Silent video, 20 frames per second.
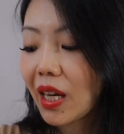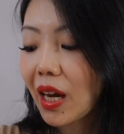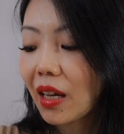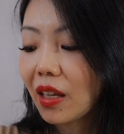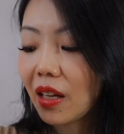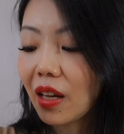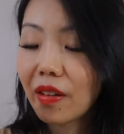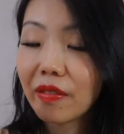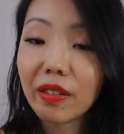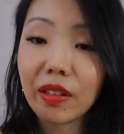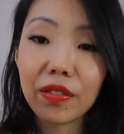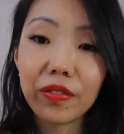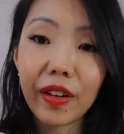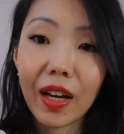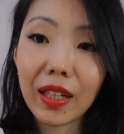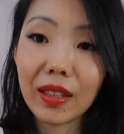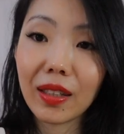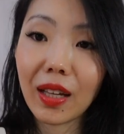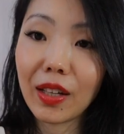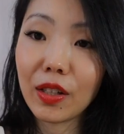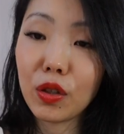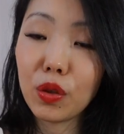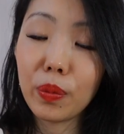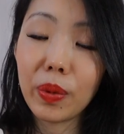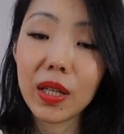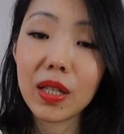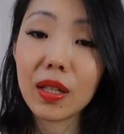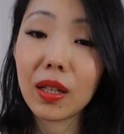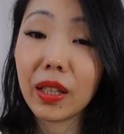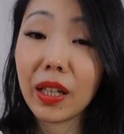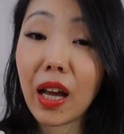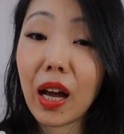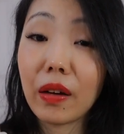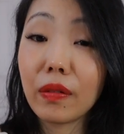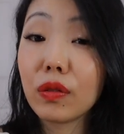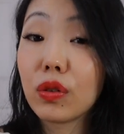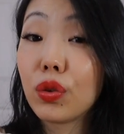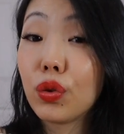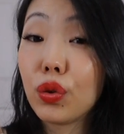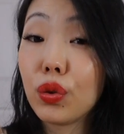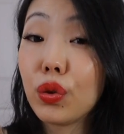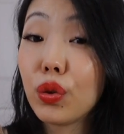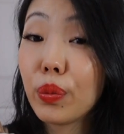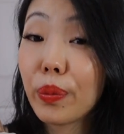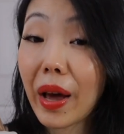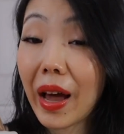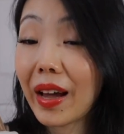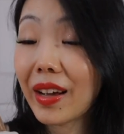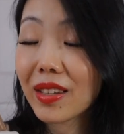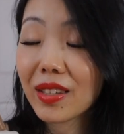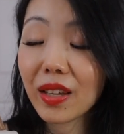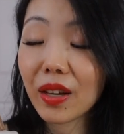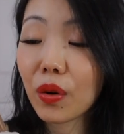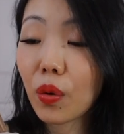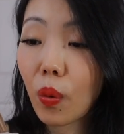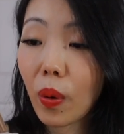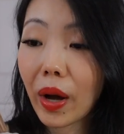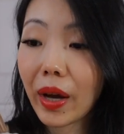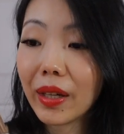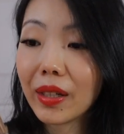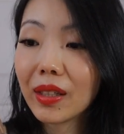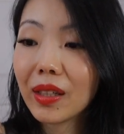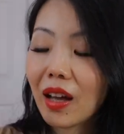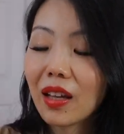I love the fact that you basically have two bags in one.